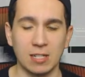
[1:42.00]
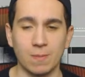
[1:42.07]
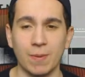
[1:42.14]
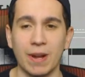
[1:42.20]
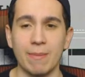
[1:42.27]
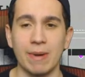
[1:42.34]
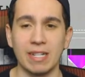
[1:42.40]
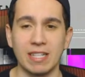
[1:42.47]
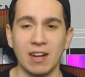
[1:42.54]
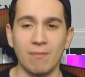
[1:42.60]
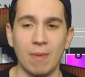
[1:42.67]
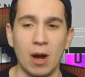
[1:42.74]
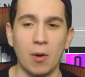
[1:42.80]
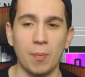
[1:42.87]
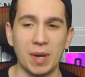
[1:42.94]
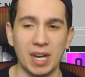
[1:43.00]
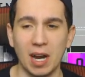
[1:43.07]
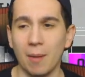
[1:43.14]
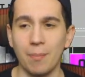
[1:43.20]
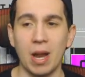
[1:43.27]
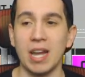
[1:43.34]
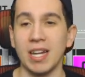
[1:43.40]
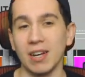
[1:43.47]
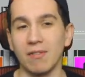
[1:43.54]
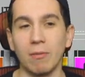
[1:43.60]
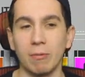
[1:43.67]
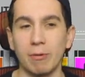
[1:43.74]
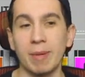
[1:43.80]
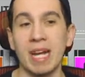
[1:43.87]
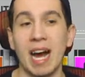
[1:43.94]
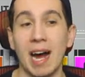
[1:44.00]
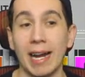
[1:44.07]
just played myself by opening up any of them, to be